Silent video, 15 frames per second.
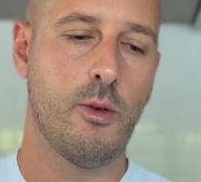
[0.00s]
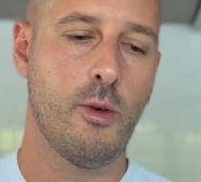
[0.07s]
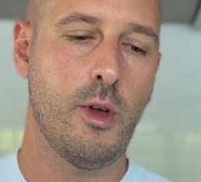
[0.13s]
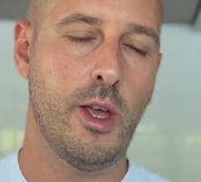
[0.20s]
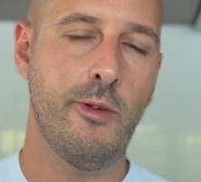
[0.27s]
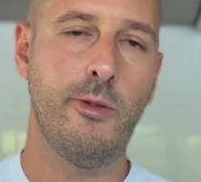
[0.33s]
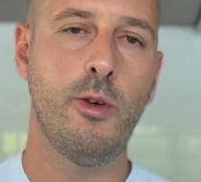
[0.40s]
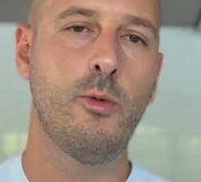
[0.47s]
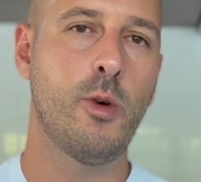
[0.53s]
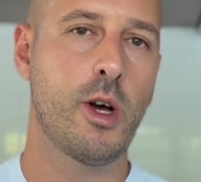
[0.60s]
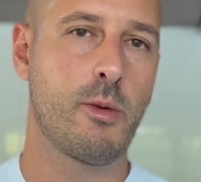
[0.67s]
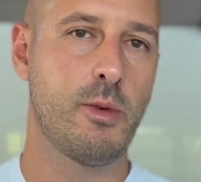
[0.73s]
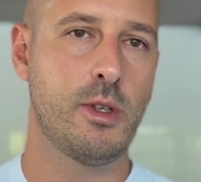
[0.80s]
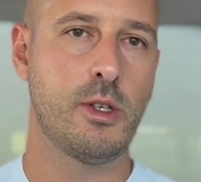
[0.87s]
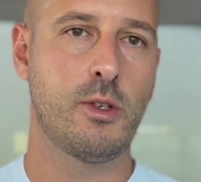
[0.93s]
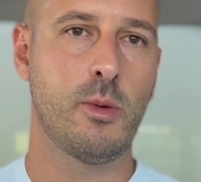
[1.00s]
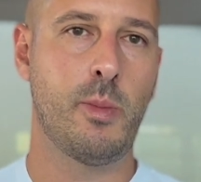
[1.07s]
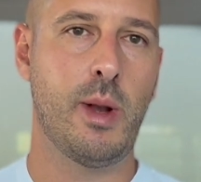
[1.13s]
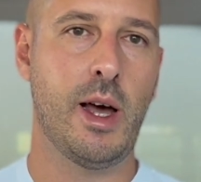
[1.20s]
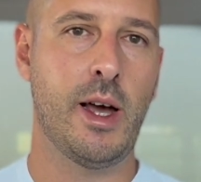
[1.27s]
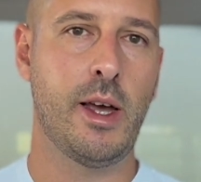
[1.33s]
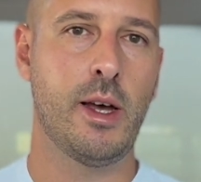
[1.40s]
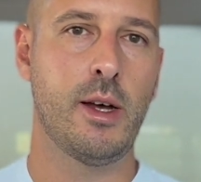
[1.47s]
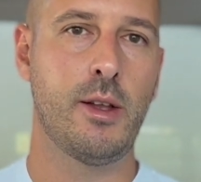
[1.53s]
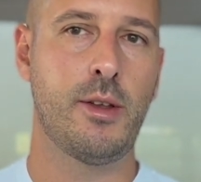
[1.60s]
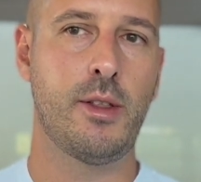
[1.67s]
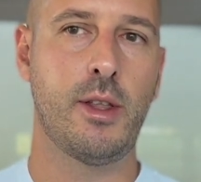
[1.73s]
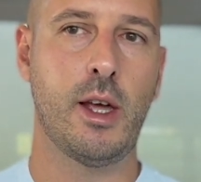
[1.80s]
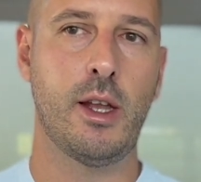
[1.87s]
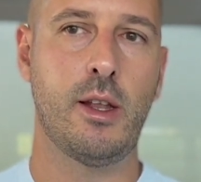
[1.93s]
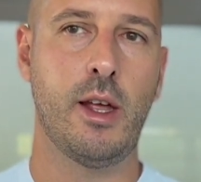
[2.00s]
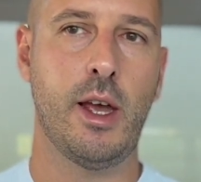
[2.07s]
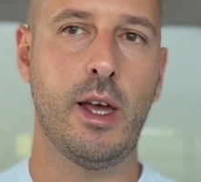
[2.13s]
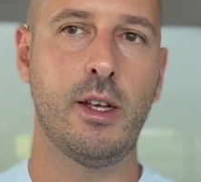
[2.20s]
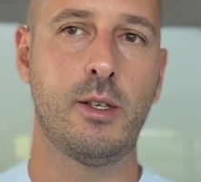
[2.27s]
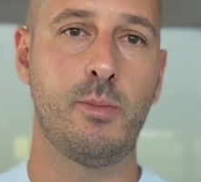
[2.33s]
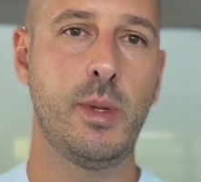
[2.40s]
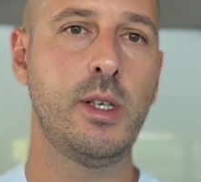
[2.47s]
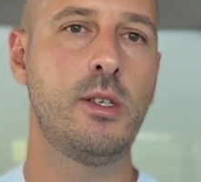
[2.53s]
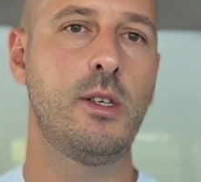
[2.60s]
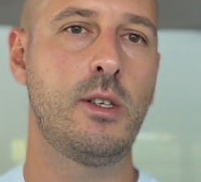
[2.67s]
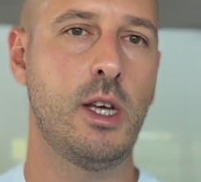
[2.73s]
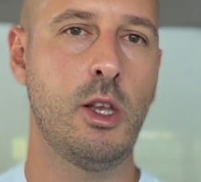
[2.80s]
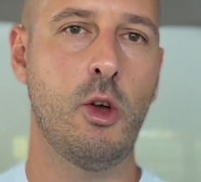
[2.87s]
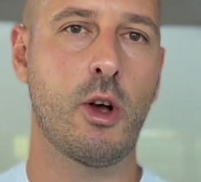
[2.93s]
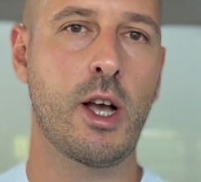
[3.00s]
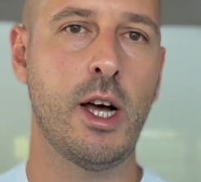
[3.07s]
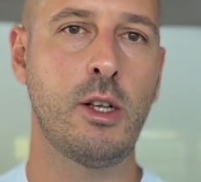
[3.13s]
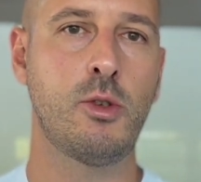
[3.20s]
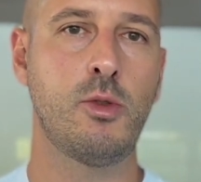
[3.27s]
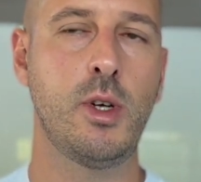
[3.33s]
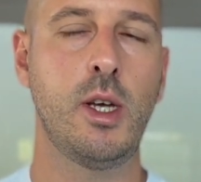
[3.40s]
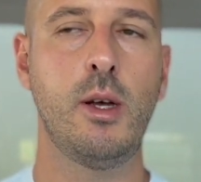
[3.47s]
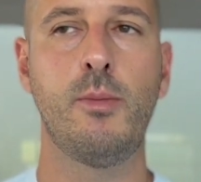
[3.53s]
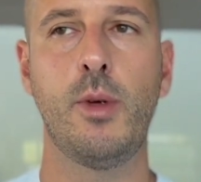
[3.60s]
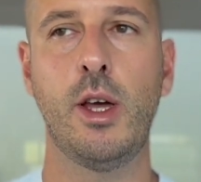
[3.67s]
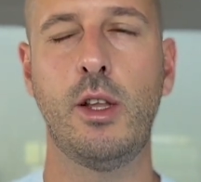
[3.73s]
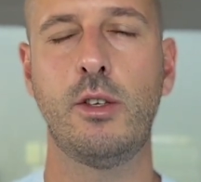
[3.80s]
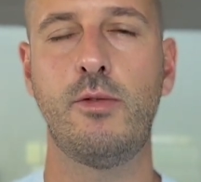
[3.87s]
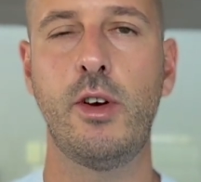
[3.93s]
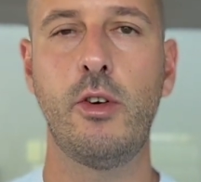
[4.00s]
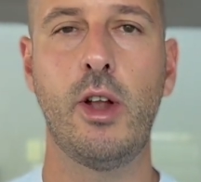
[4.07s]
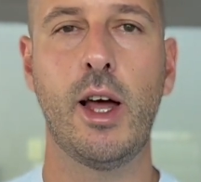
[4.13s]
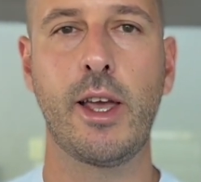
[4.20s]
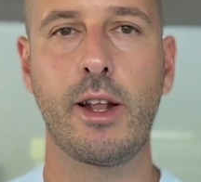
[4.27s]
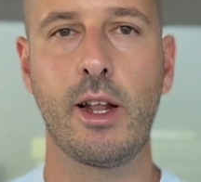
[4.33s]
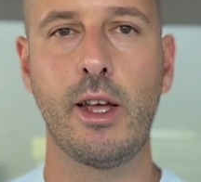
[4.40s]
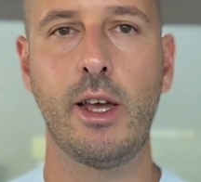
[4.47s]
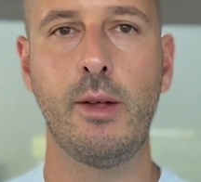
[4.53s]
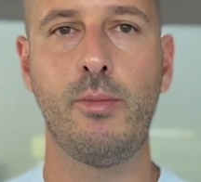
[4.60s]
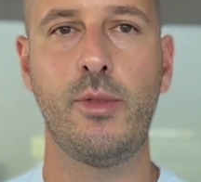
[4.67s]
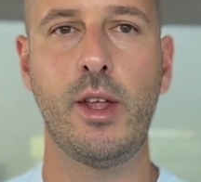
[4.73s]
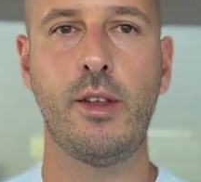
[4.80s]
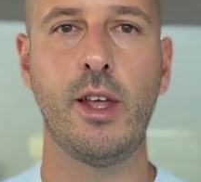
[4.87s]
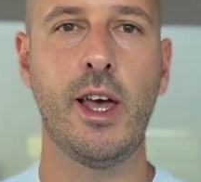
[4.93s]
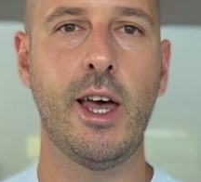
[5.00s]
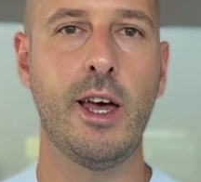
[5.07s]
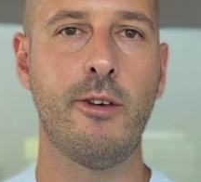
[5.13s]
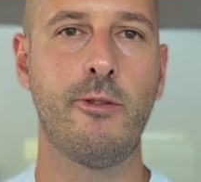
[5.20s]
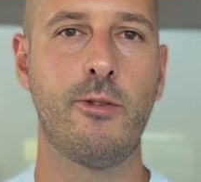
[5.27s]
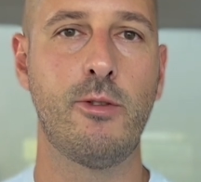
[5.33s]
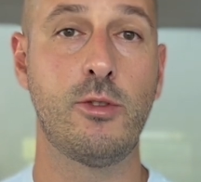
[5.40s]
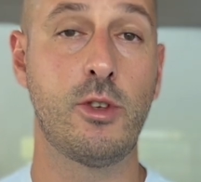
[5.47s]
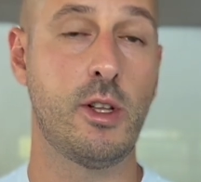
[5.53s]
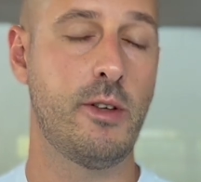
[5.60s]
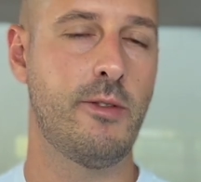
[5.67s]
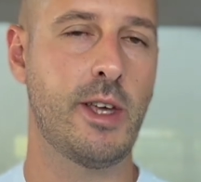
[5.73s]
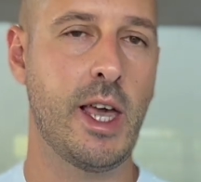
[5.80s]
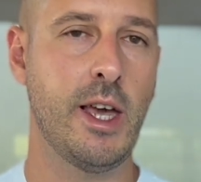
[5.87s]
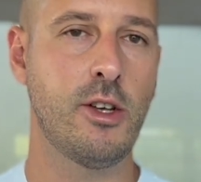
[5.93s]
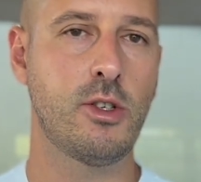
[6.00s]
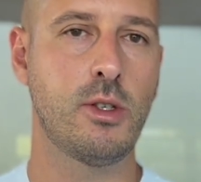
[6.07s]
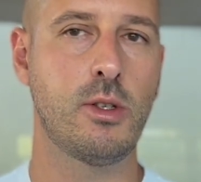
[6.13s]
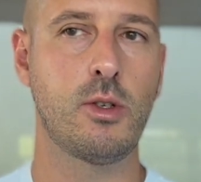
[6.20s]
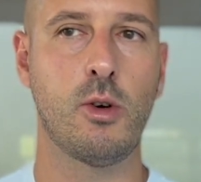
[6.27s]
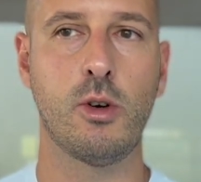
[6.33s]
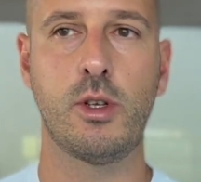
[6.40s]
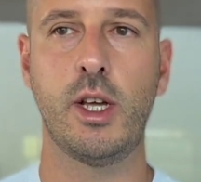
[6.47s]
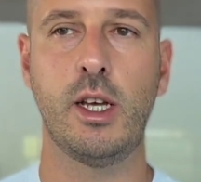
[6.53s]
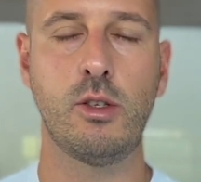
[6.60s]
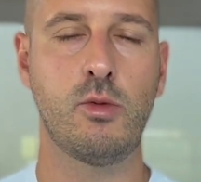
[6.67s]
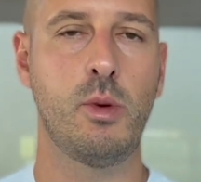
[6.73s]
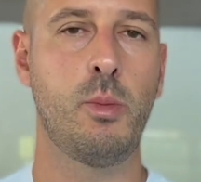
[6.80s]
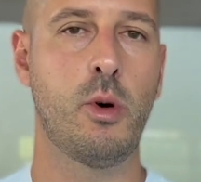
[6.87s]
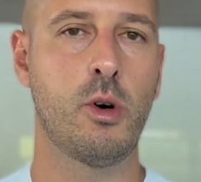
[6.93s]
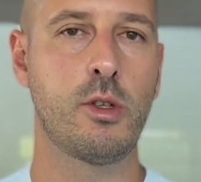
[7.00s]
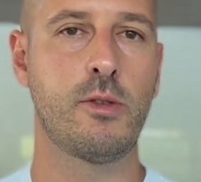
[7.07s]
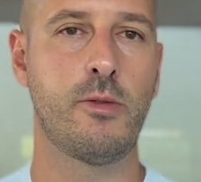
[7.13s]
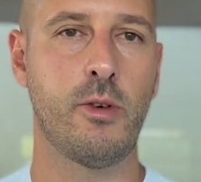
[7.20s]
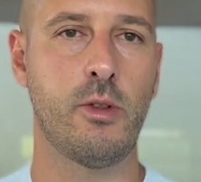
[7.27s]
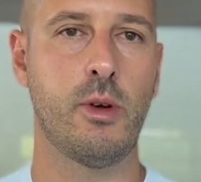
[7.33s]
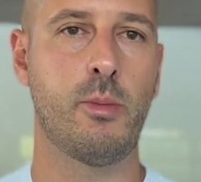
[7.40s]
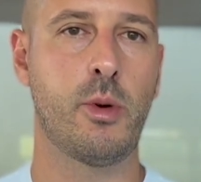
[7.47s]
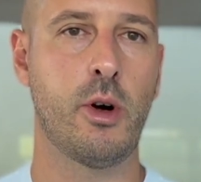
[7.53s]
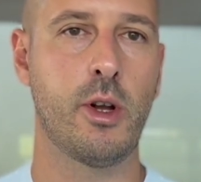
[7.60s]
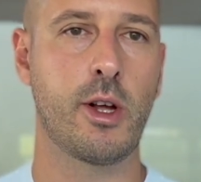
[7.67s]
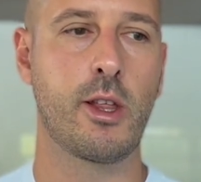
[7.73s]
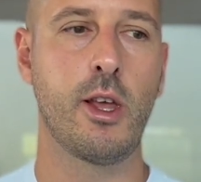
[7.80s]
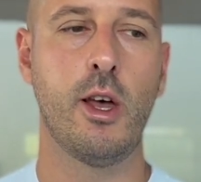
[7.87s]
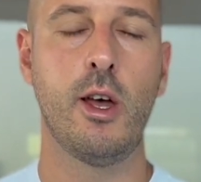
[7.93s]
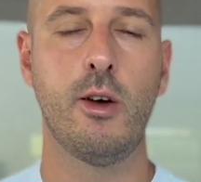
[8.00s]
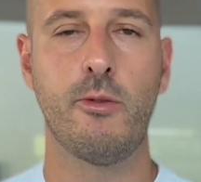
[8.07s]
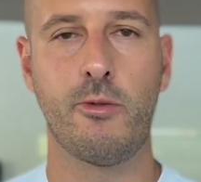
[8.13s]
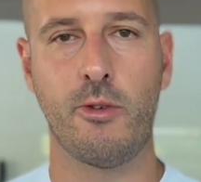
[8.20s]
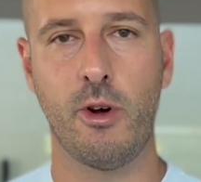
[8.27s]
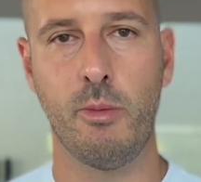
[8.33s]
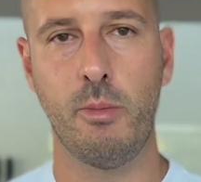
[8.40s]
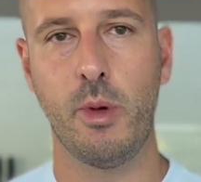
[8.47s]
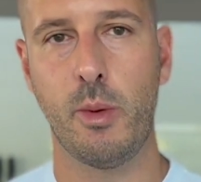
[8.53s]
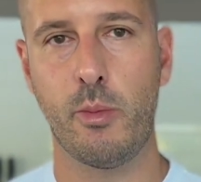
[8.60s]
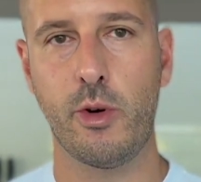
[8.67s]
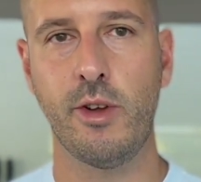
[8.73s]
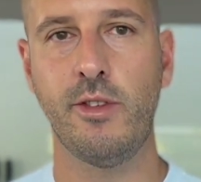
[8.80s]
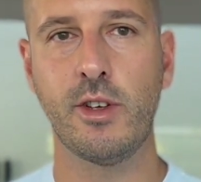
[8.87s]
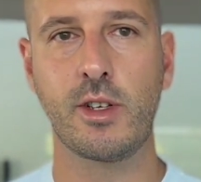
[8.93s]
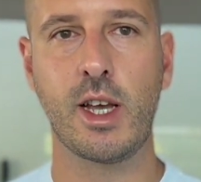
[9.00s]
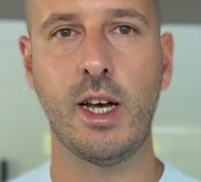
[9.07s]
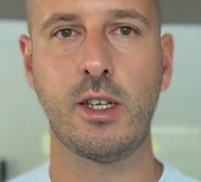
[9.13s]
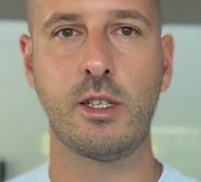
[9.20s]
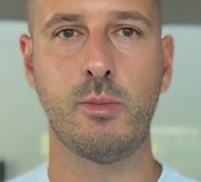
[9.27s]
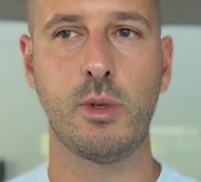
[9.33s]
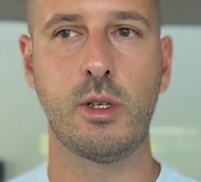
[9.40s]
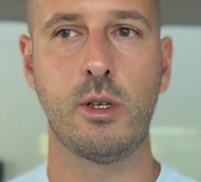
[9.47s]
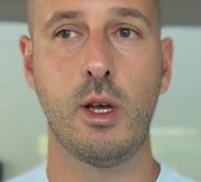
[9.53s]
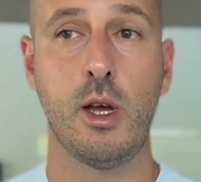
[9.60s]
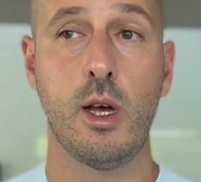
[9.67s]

If you work with a supplier that has business in your country, it is very likely that they have certifications or test reports for the product from previous customers.